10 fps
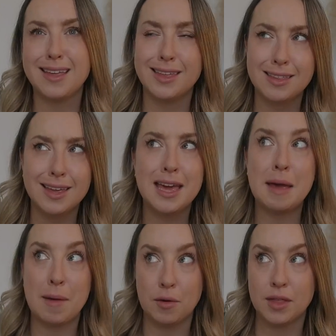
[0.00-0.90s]
I think they
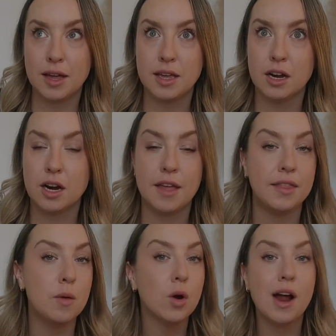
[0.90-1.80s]
came out that year and
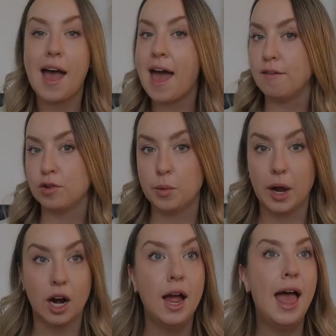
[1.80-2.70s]
they were
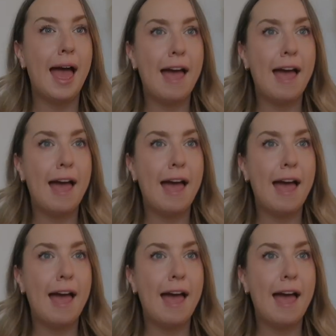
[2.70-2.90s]
everywhere.